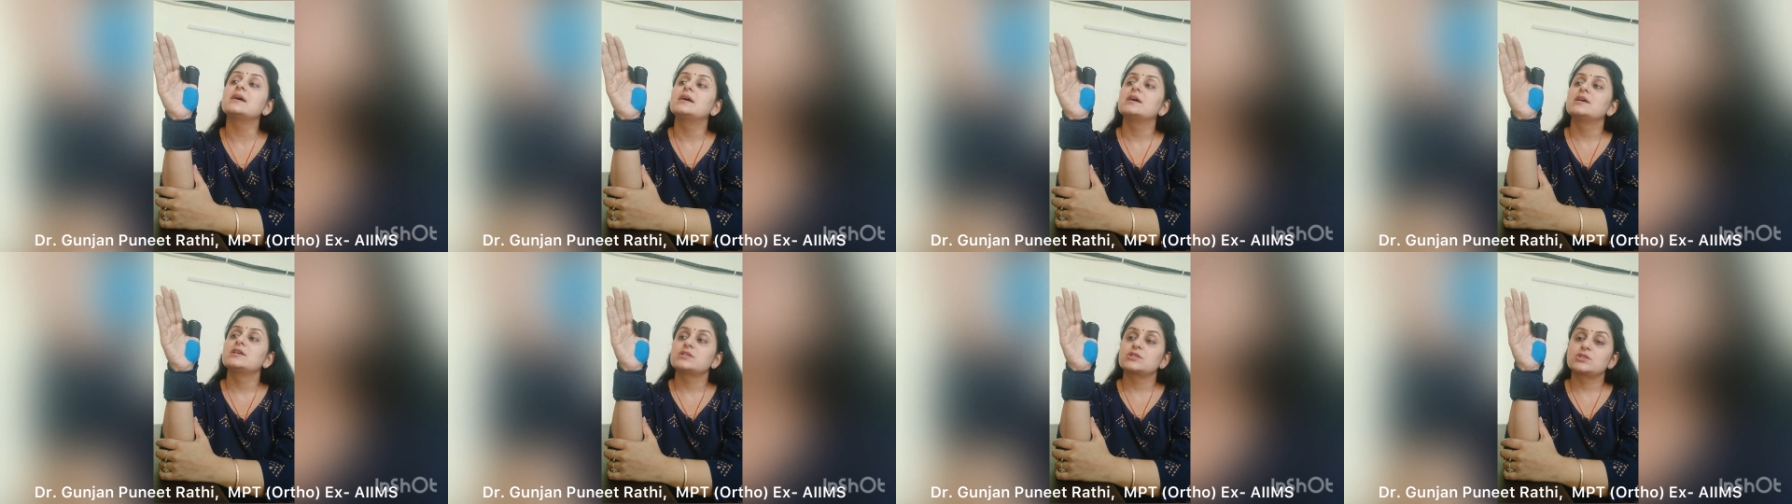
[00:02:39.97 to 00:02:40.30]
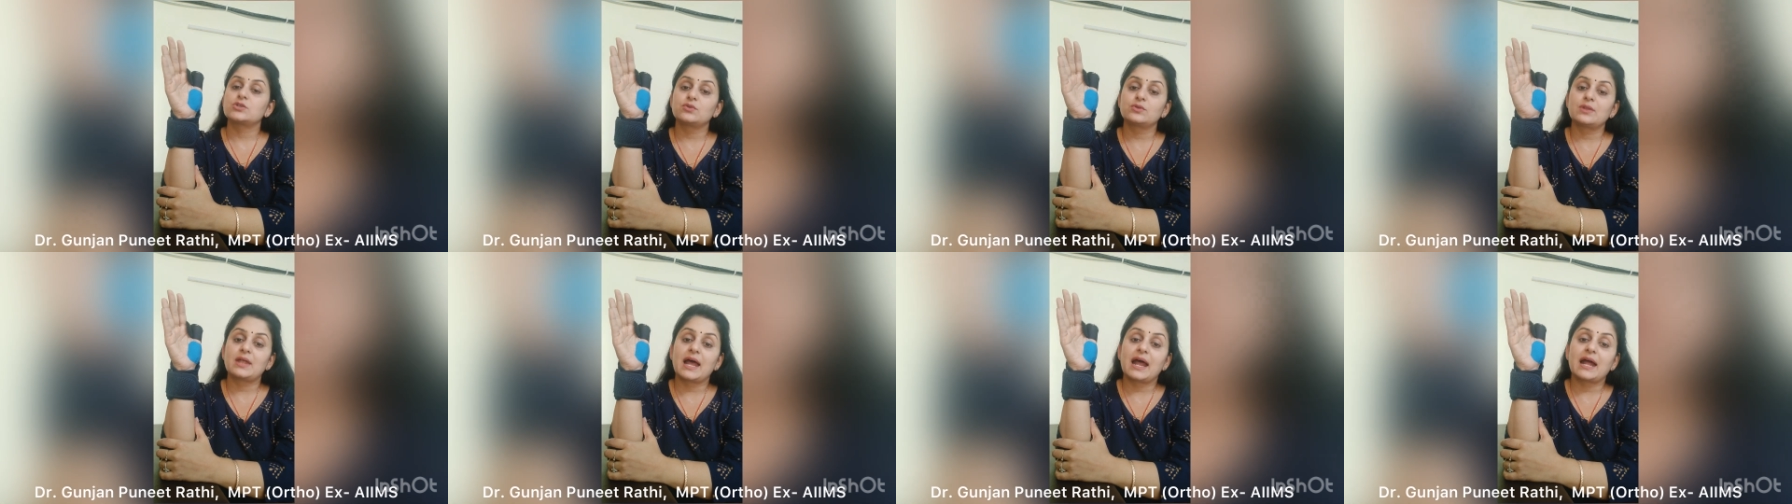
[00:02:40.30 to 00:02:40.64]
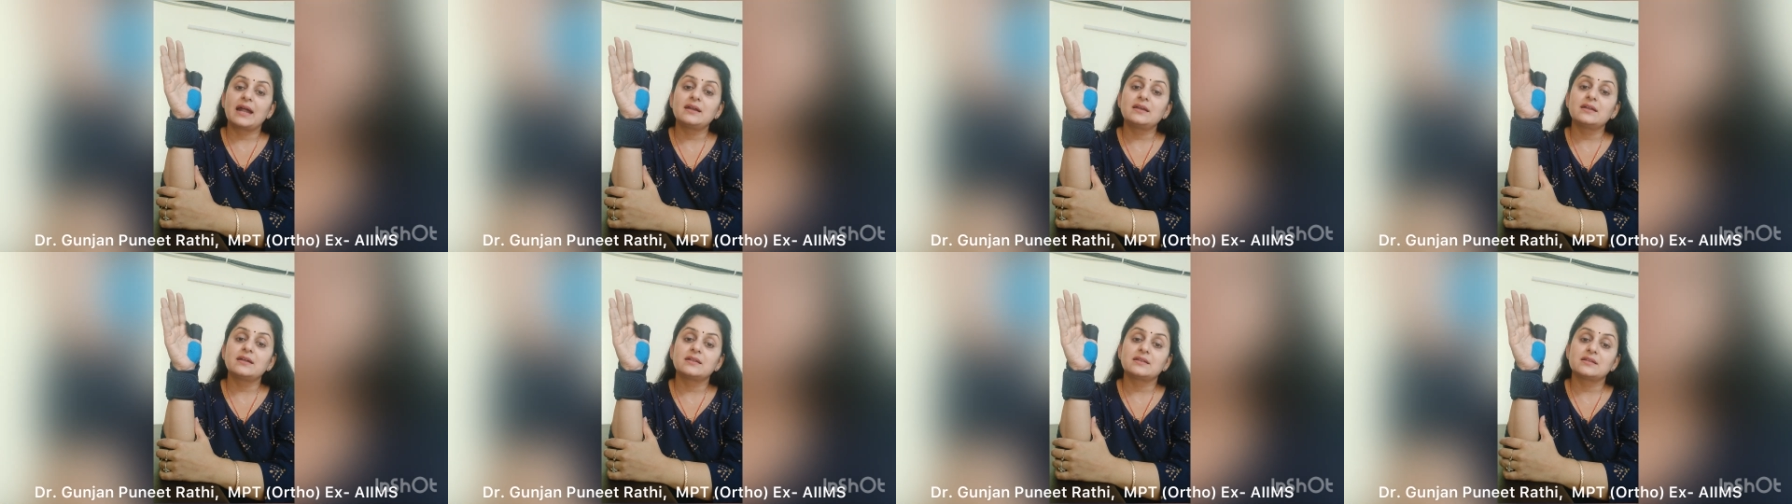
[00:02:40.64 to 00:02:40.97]
so
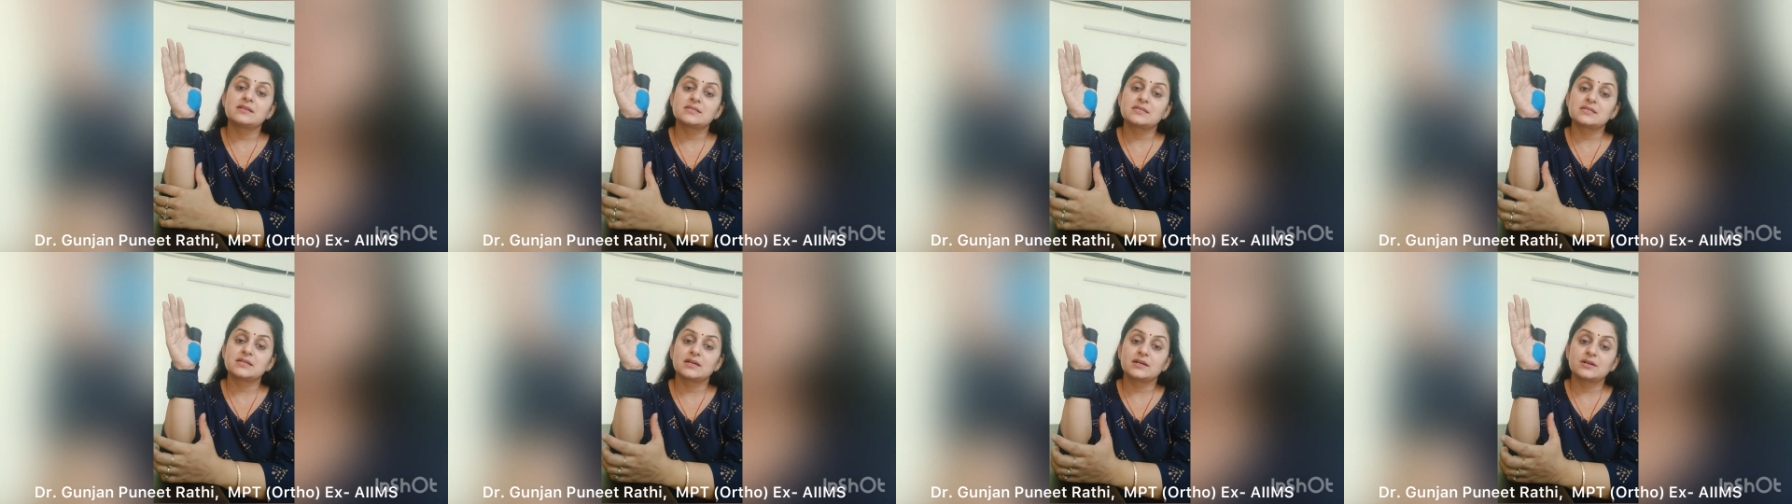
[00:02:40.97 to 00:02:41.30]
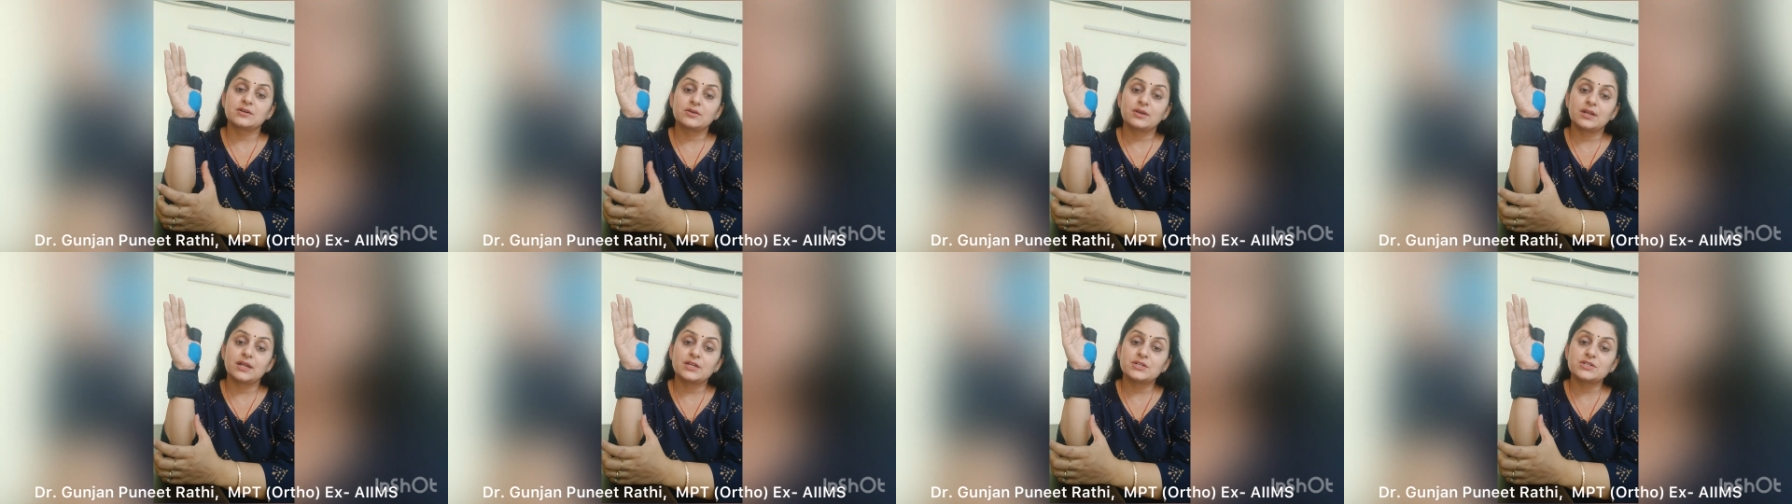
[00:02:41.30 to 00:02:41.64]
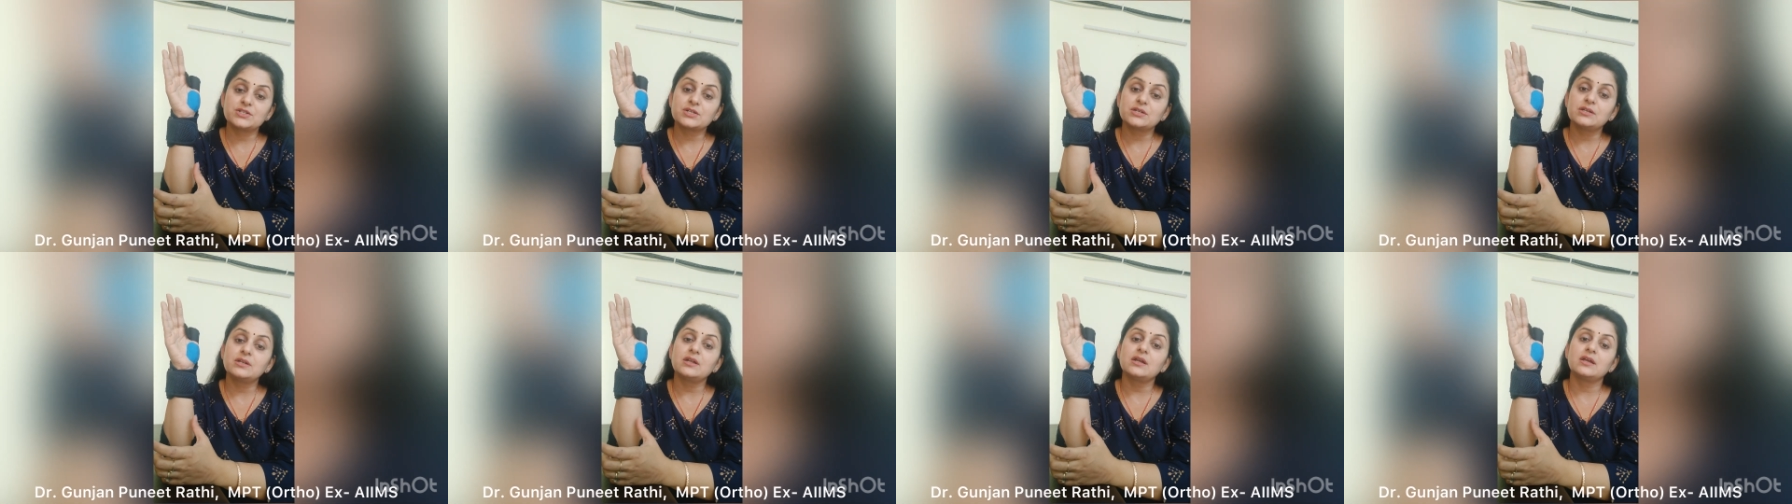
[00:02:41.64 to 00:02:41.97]
that the
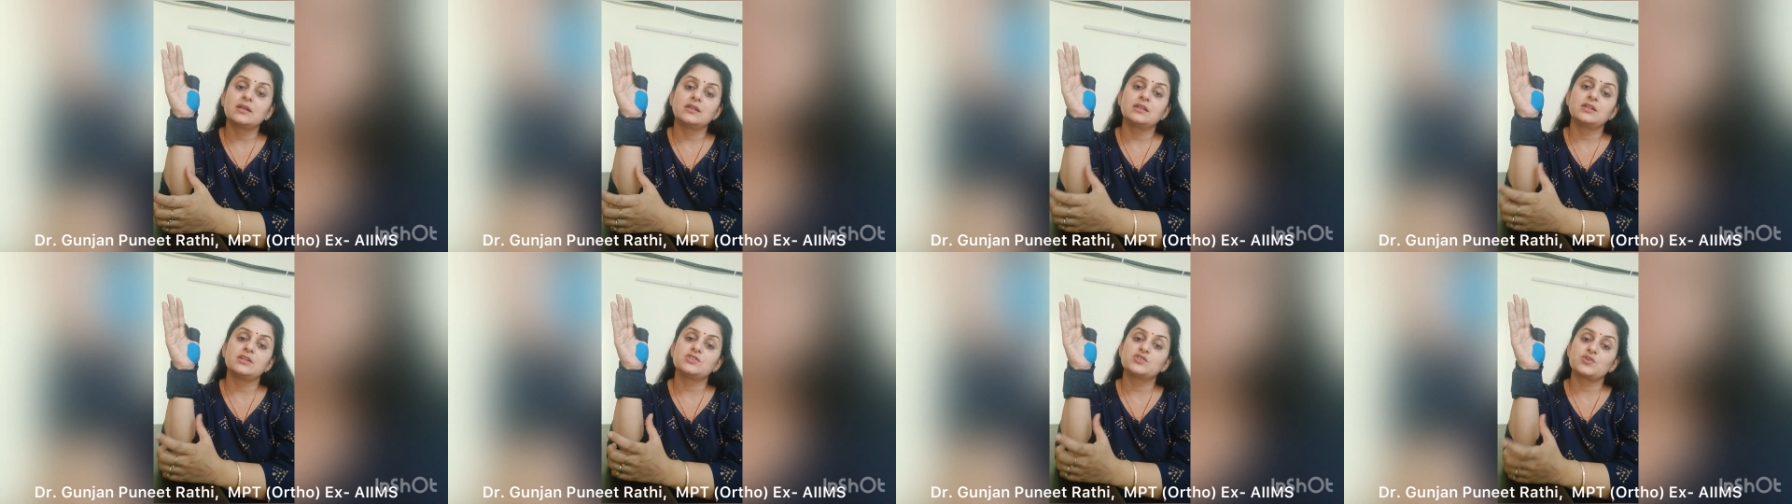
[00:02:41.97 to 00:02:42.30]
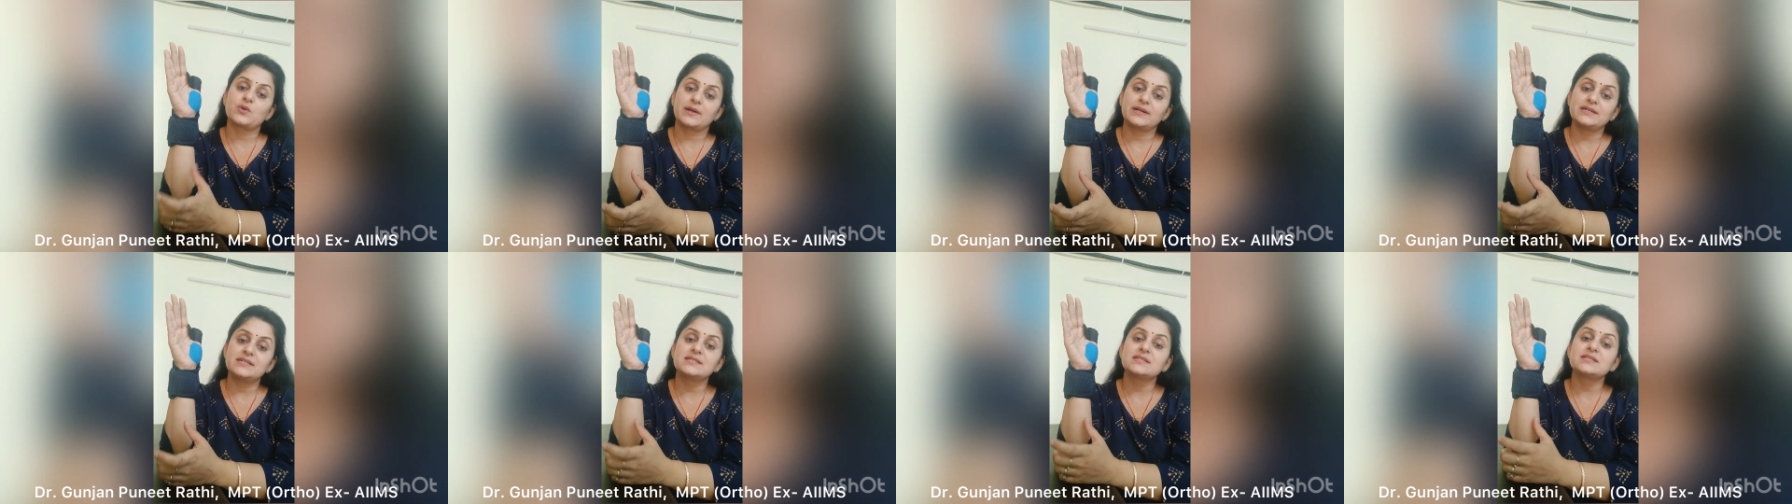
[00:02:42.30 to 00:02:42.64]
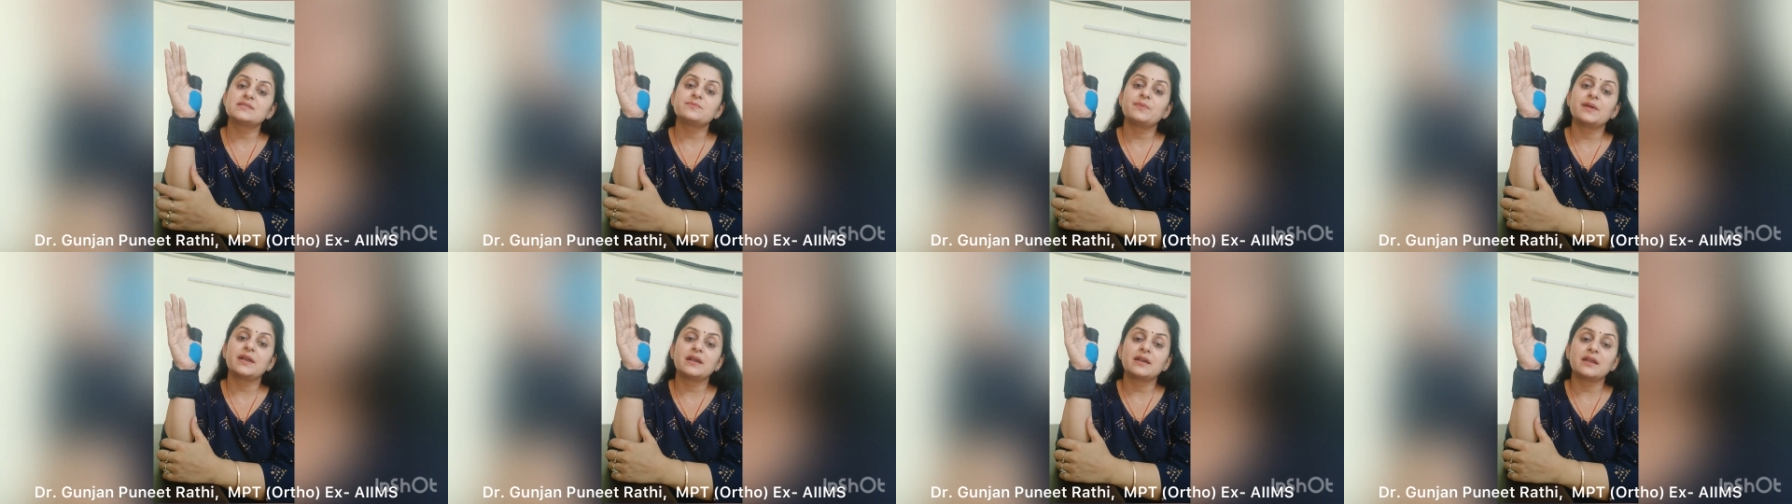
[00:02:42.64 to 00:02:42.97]
circulation in the joints is
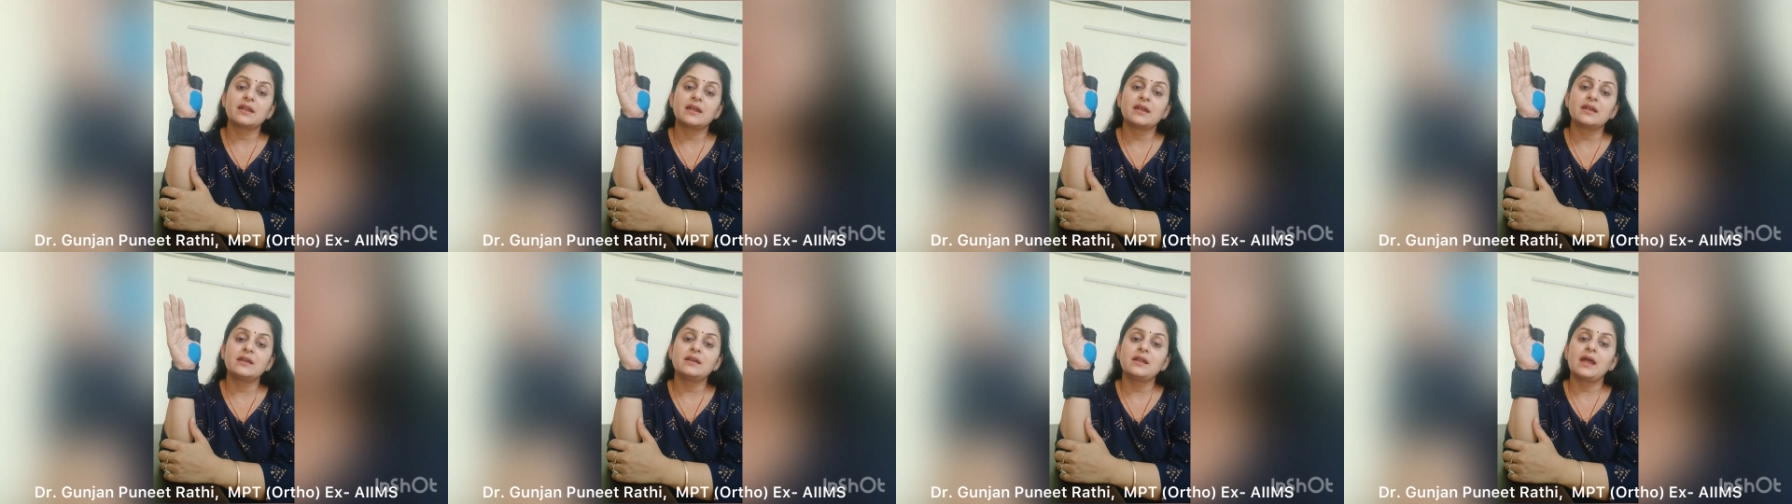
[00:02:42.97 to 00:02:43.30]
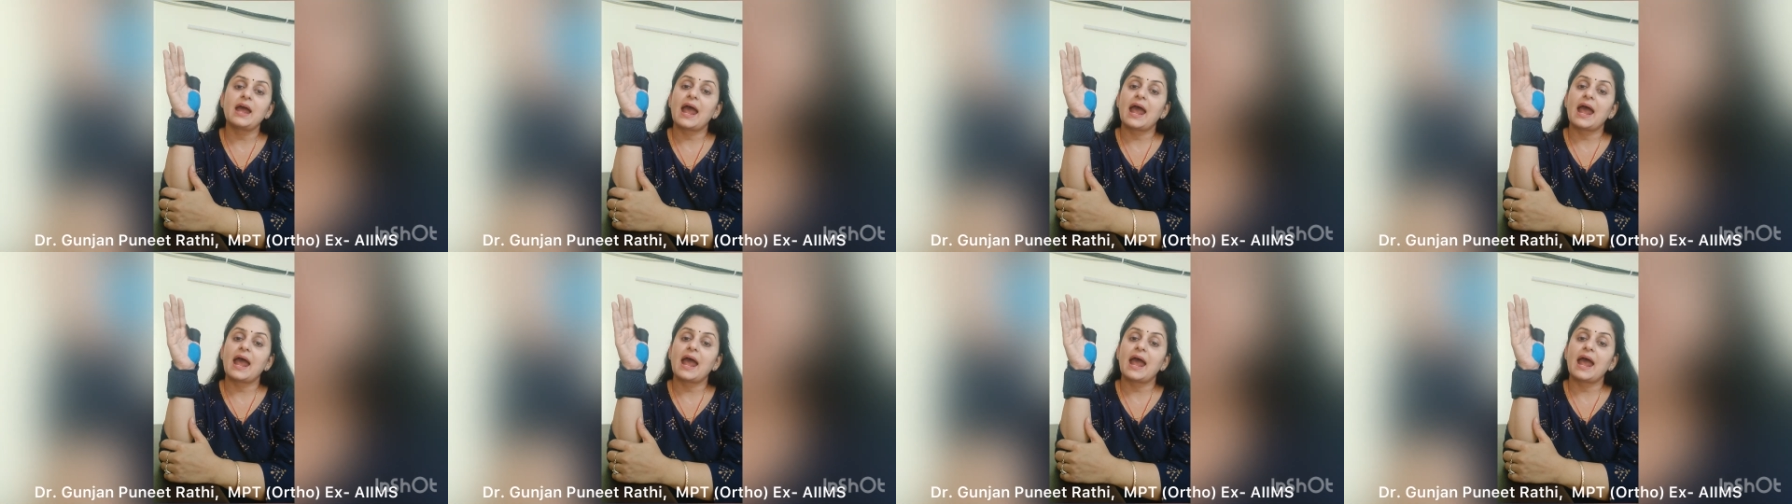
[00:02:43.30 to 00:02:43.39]
maintained